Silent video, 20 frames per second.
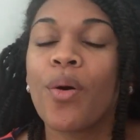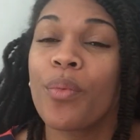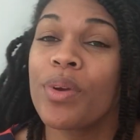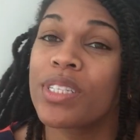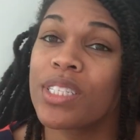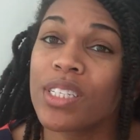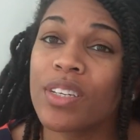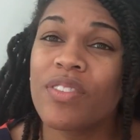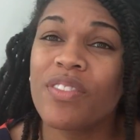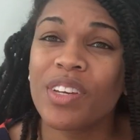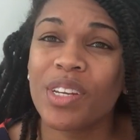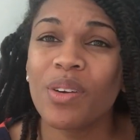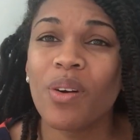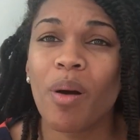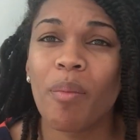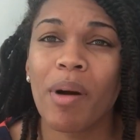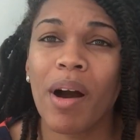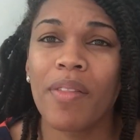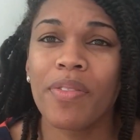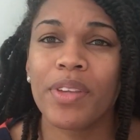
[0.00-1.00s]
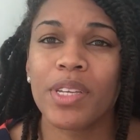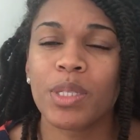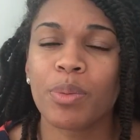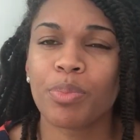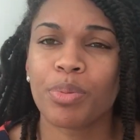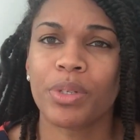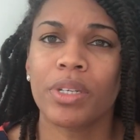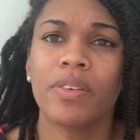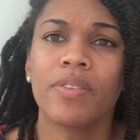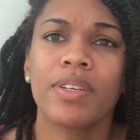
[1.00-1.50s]
We did a video about this
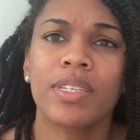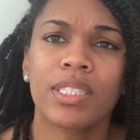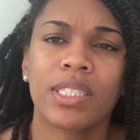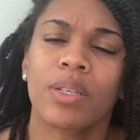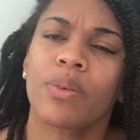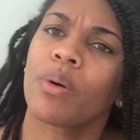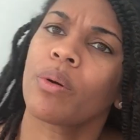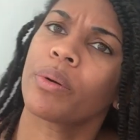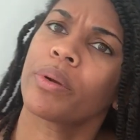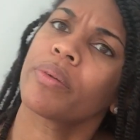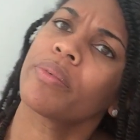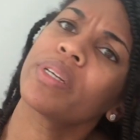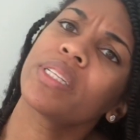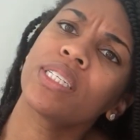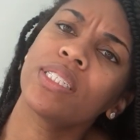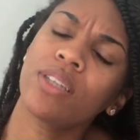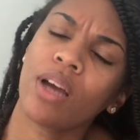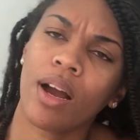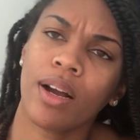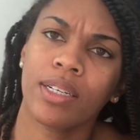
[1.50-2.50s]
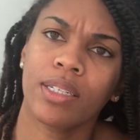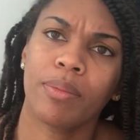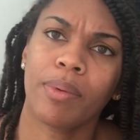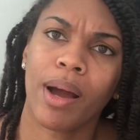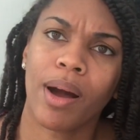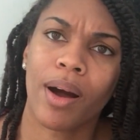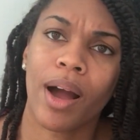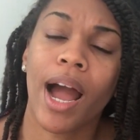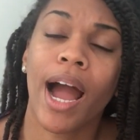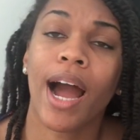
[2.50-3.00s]
previously where we really talked
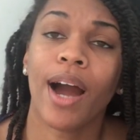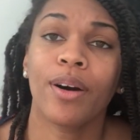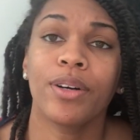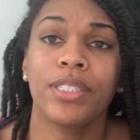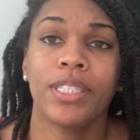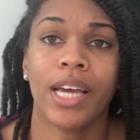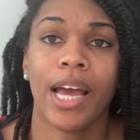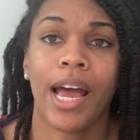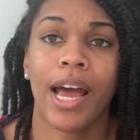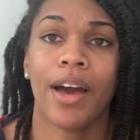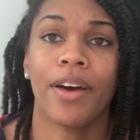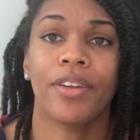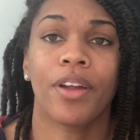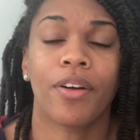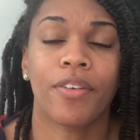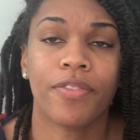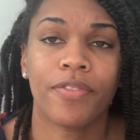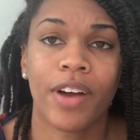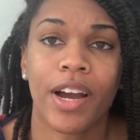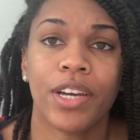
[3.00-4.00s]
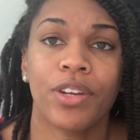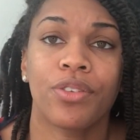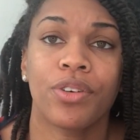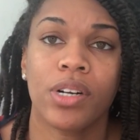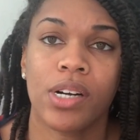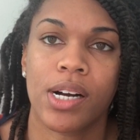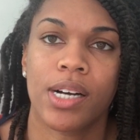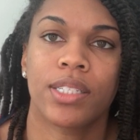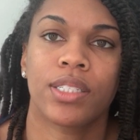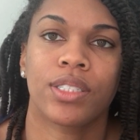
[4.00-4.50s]
about how to add our final
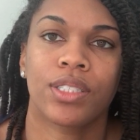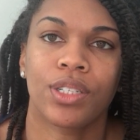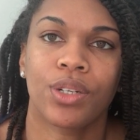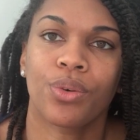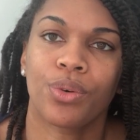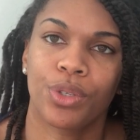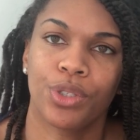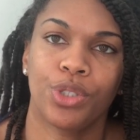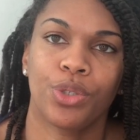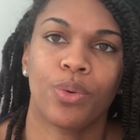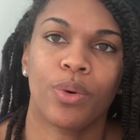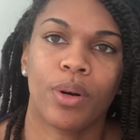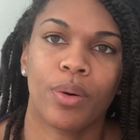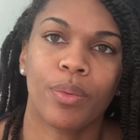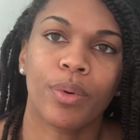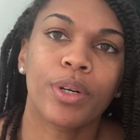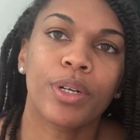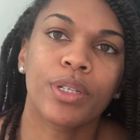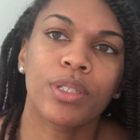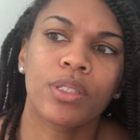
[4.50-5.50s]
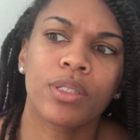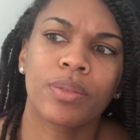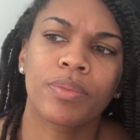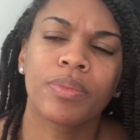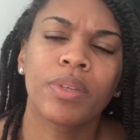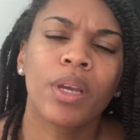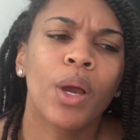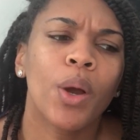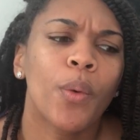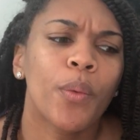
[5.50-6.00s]
consonant onto our words.
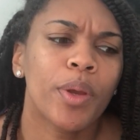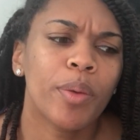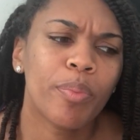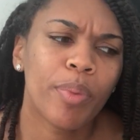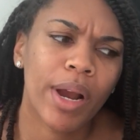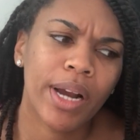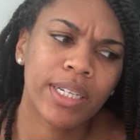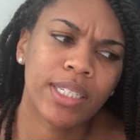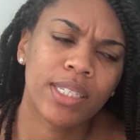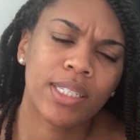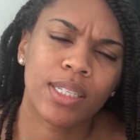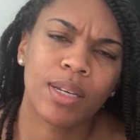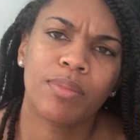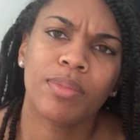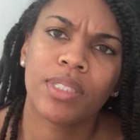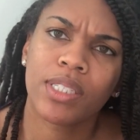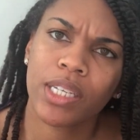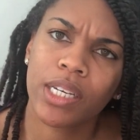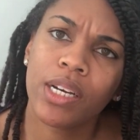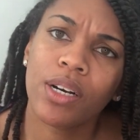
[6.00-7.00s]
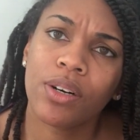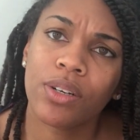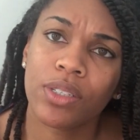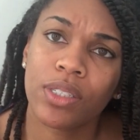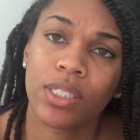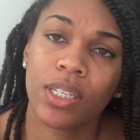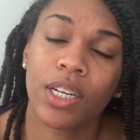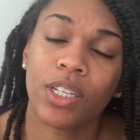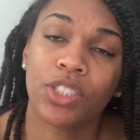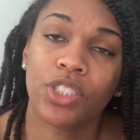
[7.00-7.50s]
We practiced some
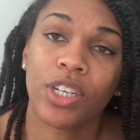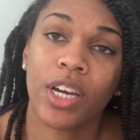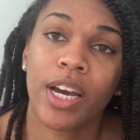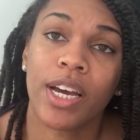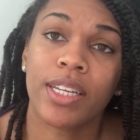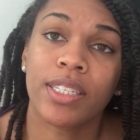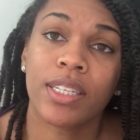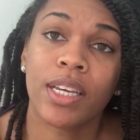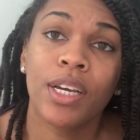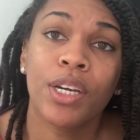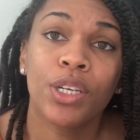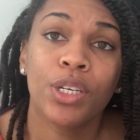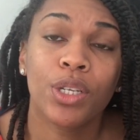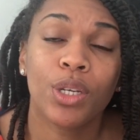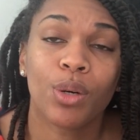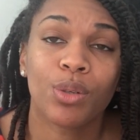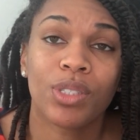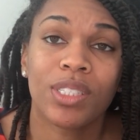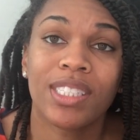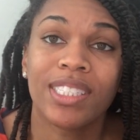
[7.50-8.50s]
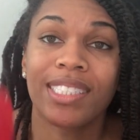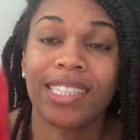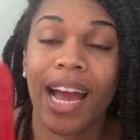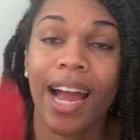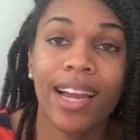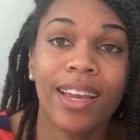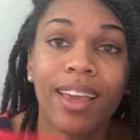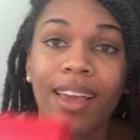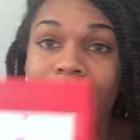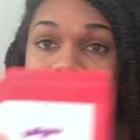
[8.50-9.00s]
skills such as,
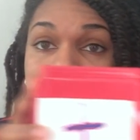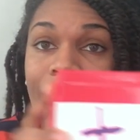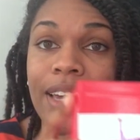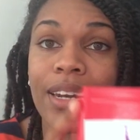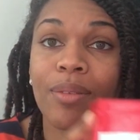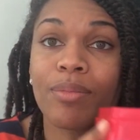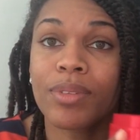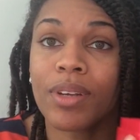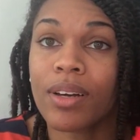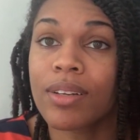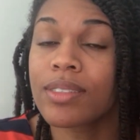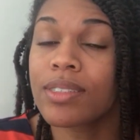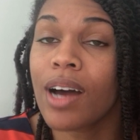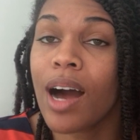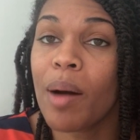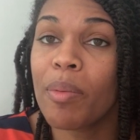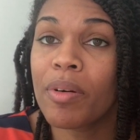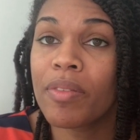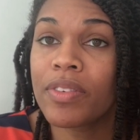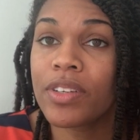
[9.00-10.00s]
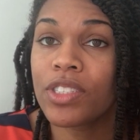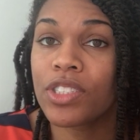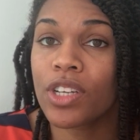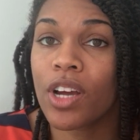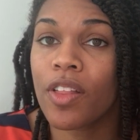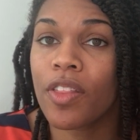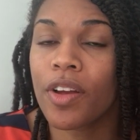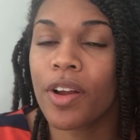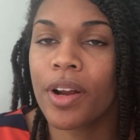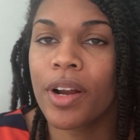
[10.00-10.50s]
stacking items on top of each
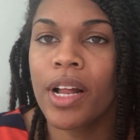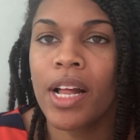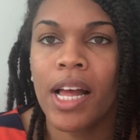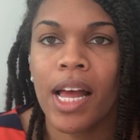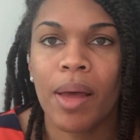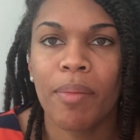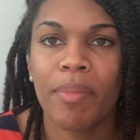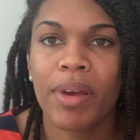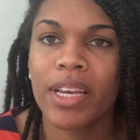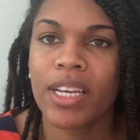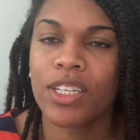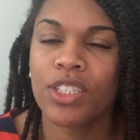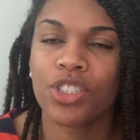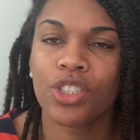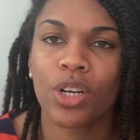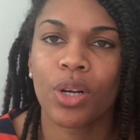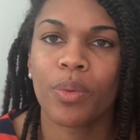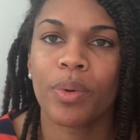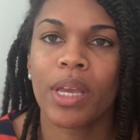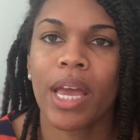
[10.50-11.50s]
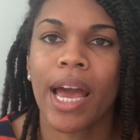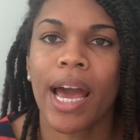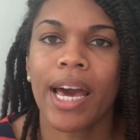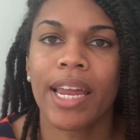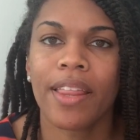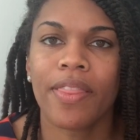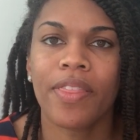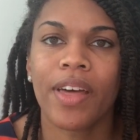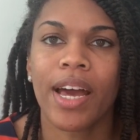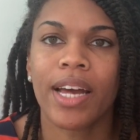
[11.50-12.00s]
other and making sure we
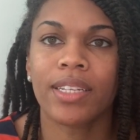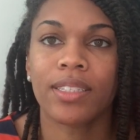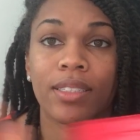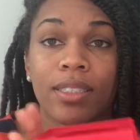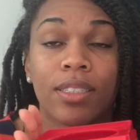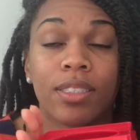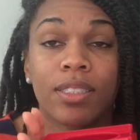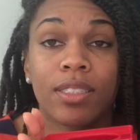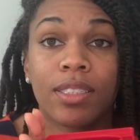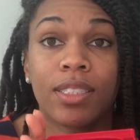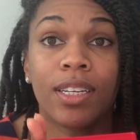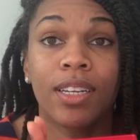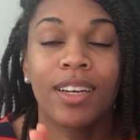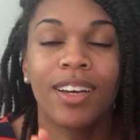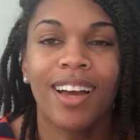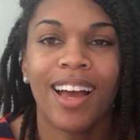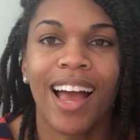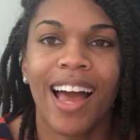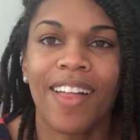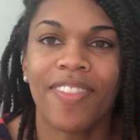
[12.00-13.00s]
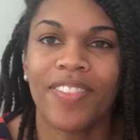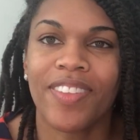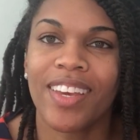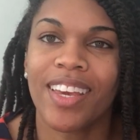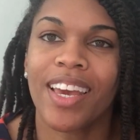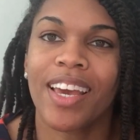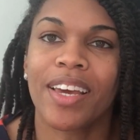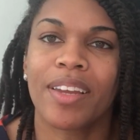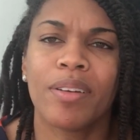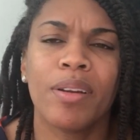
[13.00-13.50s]
added that t at
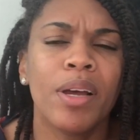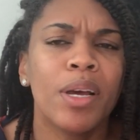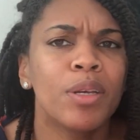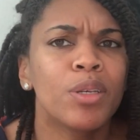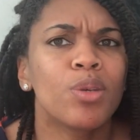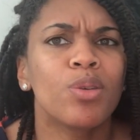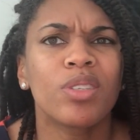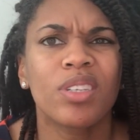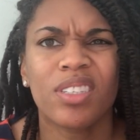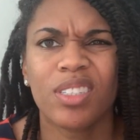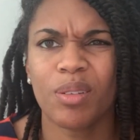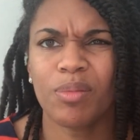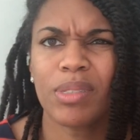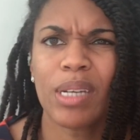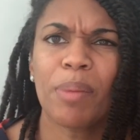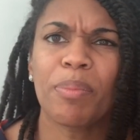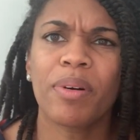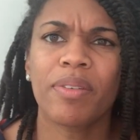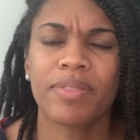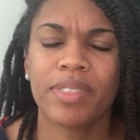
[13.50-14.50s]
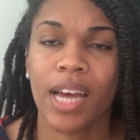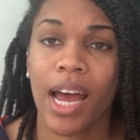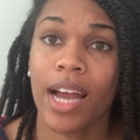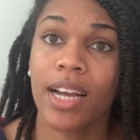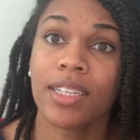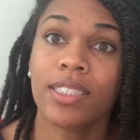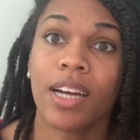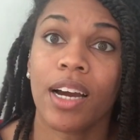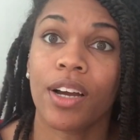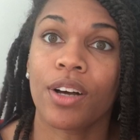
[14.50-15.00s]
the end, using some type of
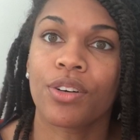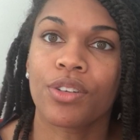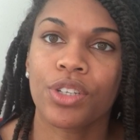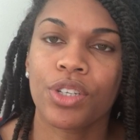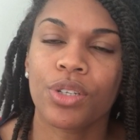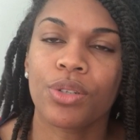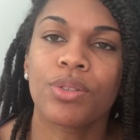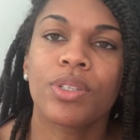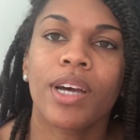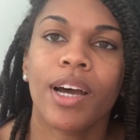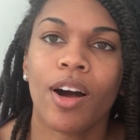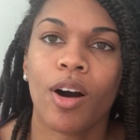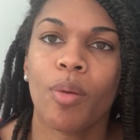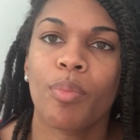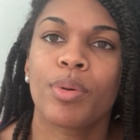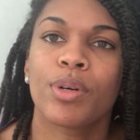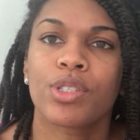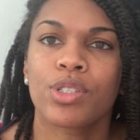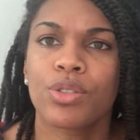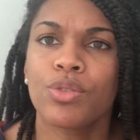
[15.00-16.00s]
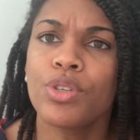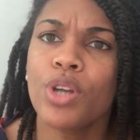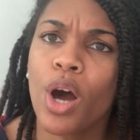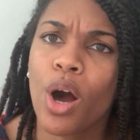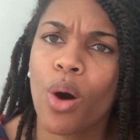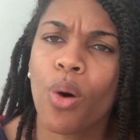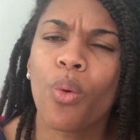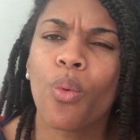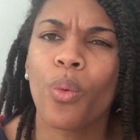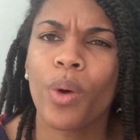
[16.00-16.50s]
tactile cue to help us
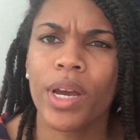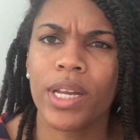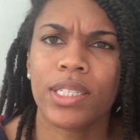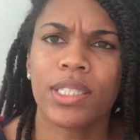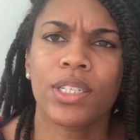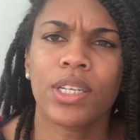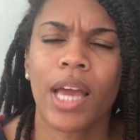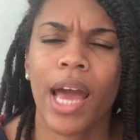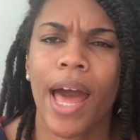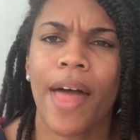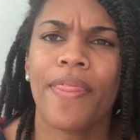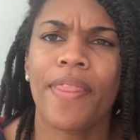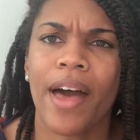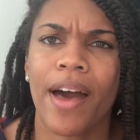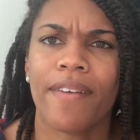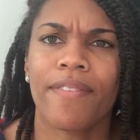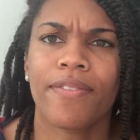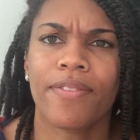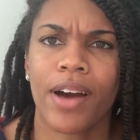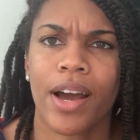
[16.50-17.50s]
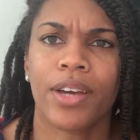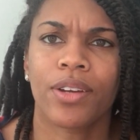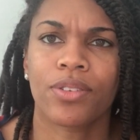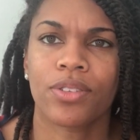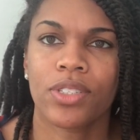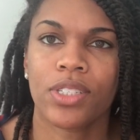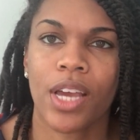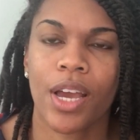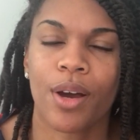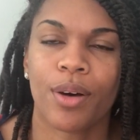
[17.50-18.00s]
know when to add that final
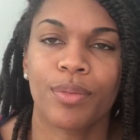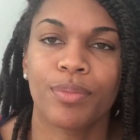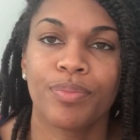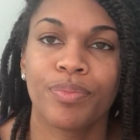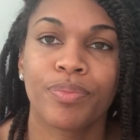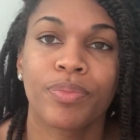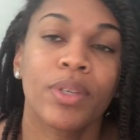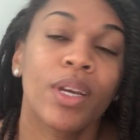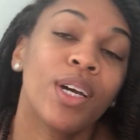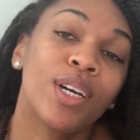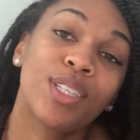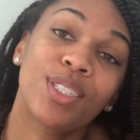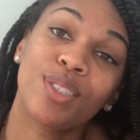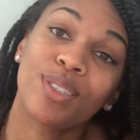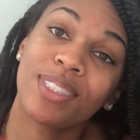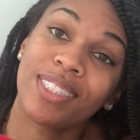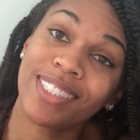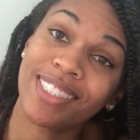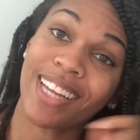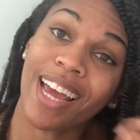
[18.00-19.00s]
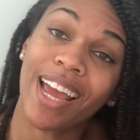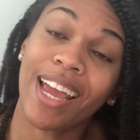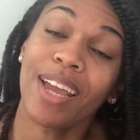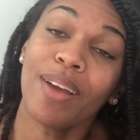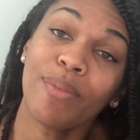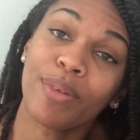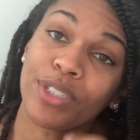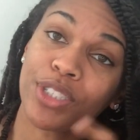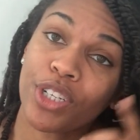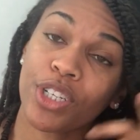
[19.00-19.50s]
sound. So
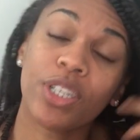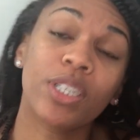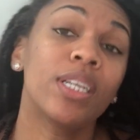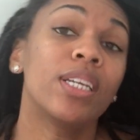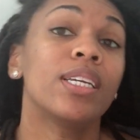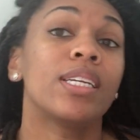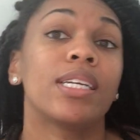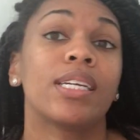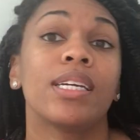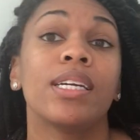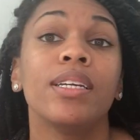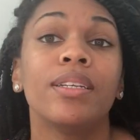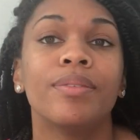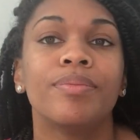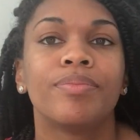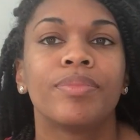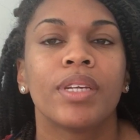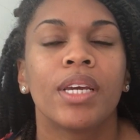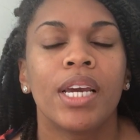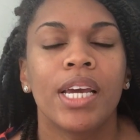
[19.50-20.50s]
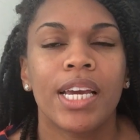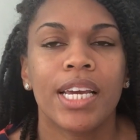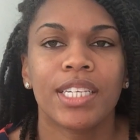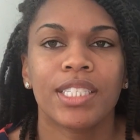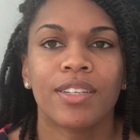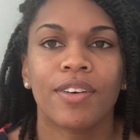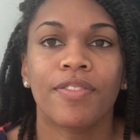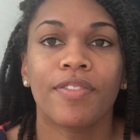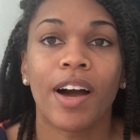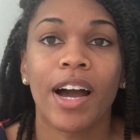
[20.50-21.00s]
today, what you're gonna need is
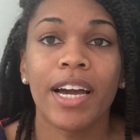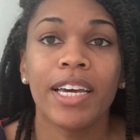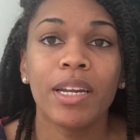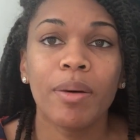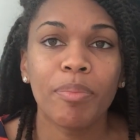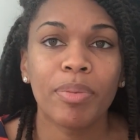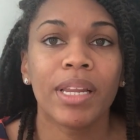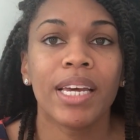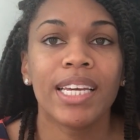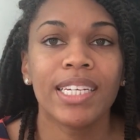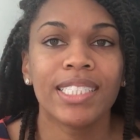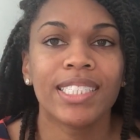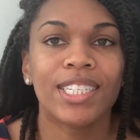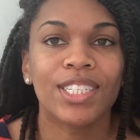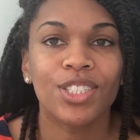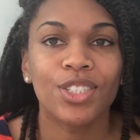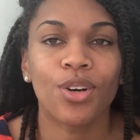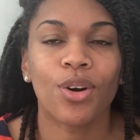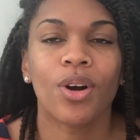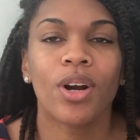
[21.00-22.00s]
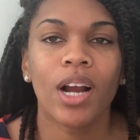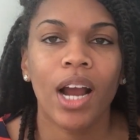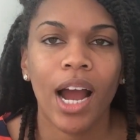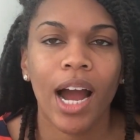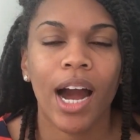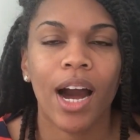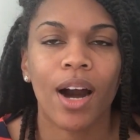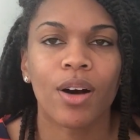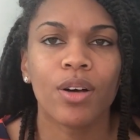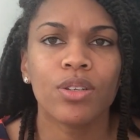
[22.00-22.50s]
to find a place in your
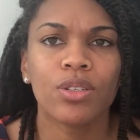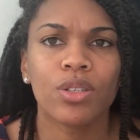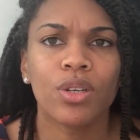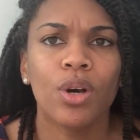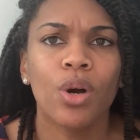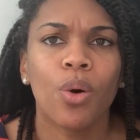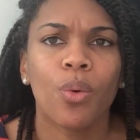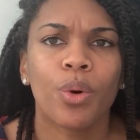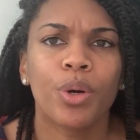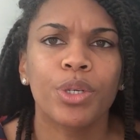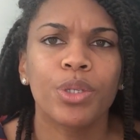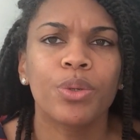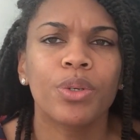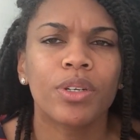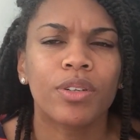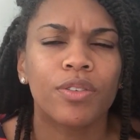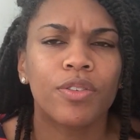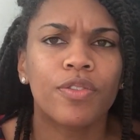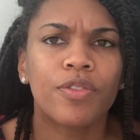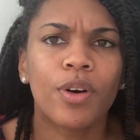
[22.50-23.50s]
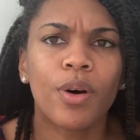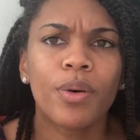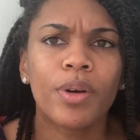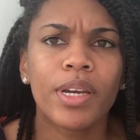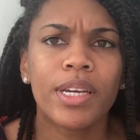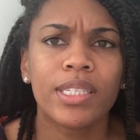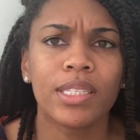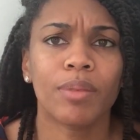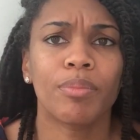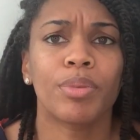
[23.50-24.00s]
house where you can
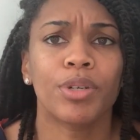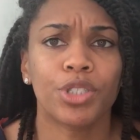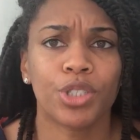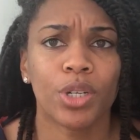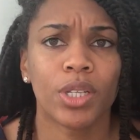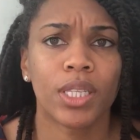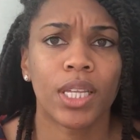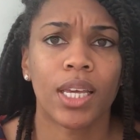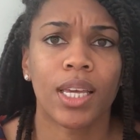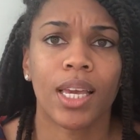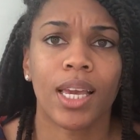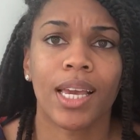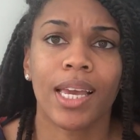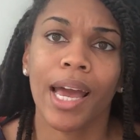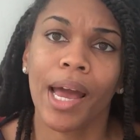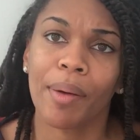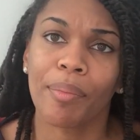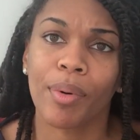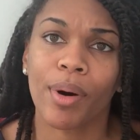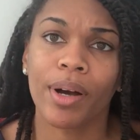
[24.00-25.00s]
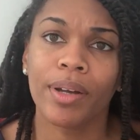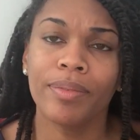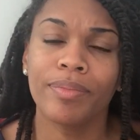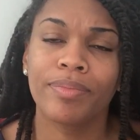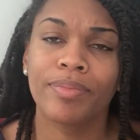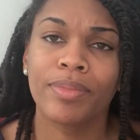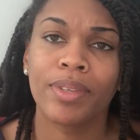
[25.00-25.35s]
focus and put your thinking cap on,